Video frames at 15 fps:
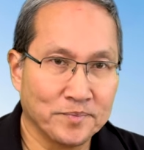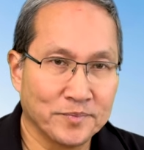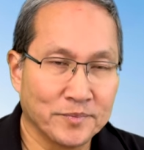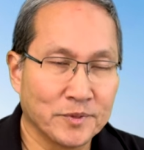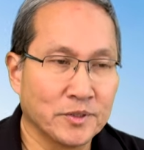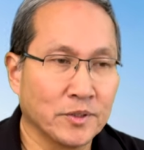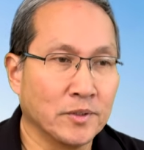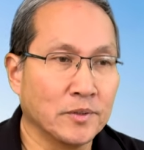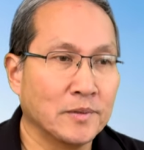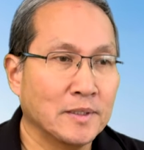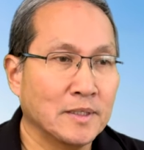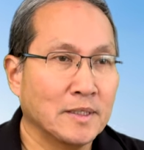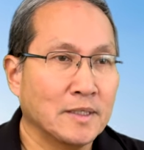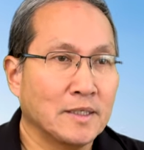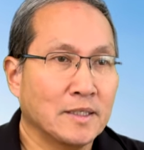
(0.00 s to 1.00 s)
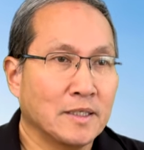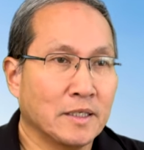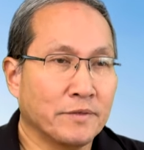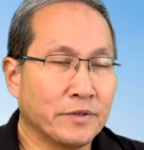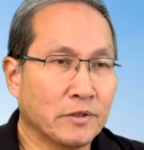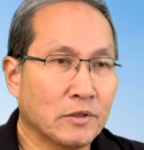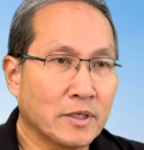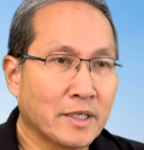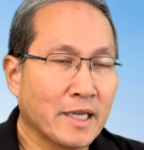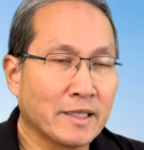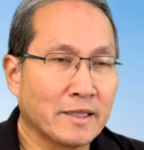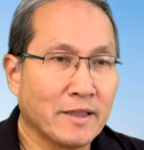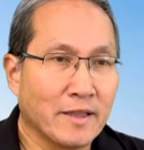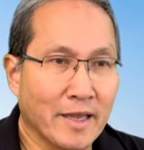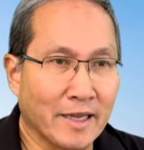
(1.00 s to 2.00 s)
So if you look at
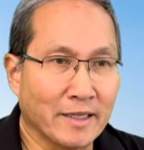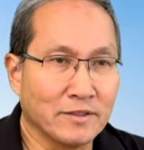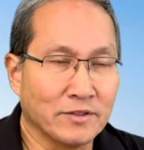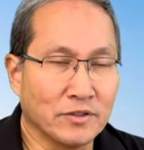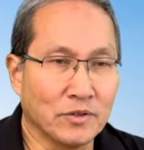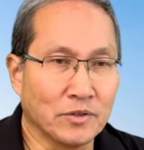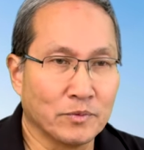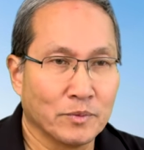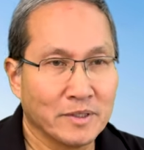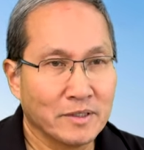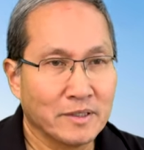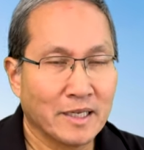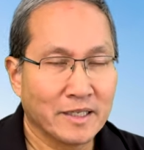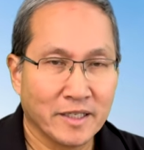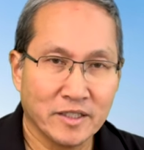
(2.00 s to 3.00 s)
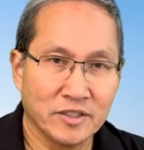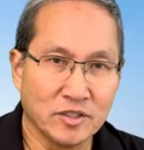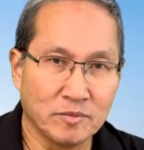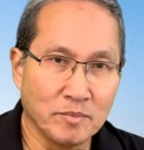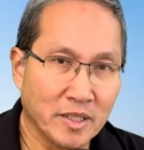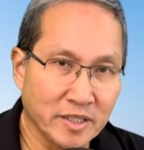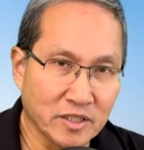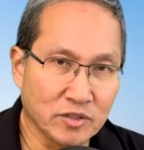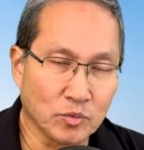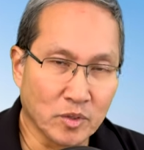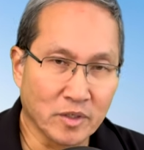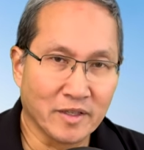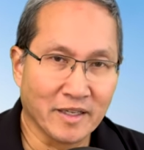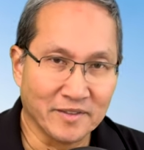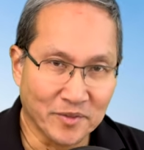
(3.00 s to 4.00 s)
that, you go, well, you're not getting your money's
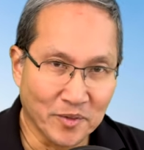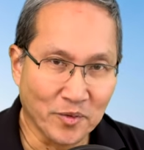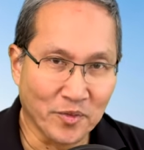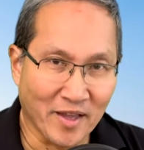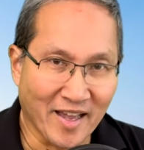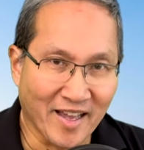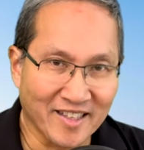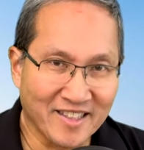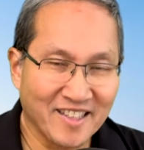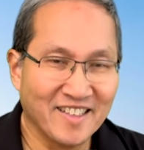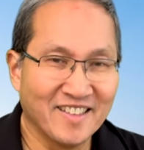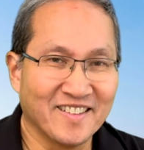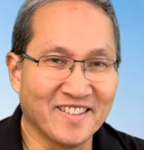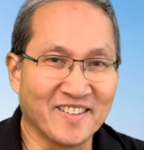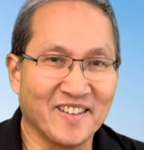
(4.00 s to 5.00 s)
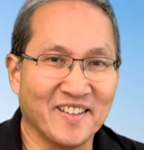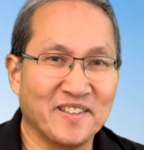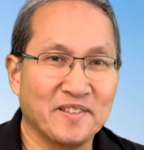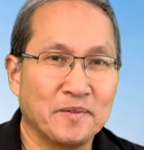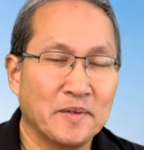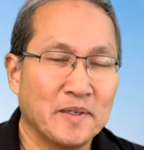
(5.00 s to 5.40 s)
worth. I know that, okay?